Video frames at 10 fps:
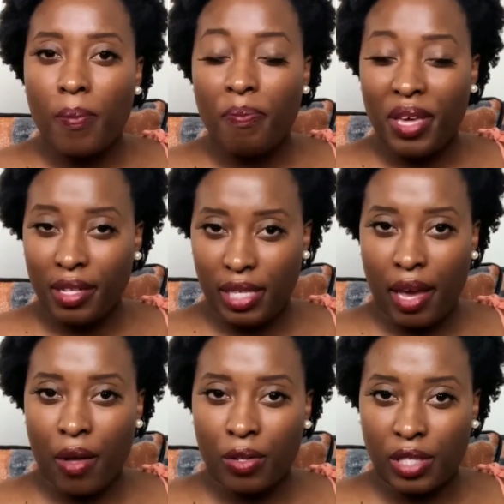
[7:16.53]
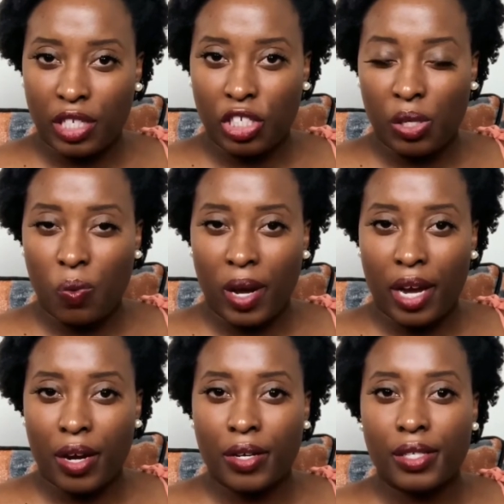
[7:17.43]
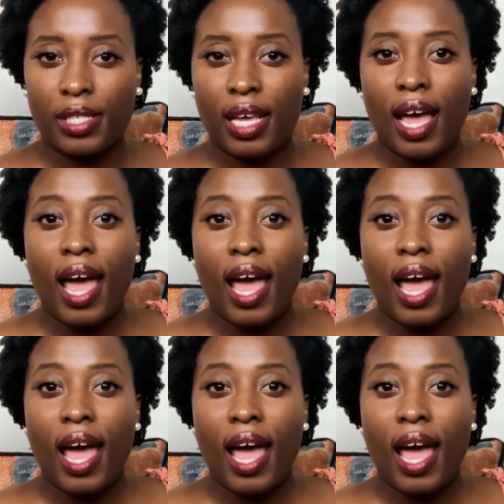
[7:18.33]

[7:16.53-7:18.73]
pigtails that she wears,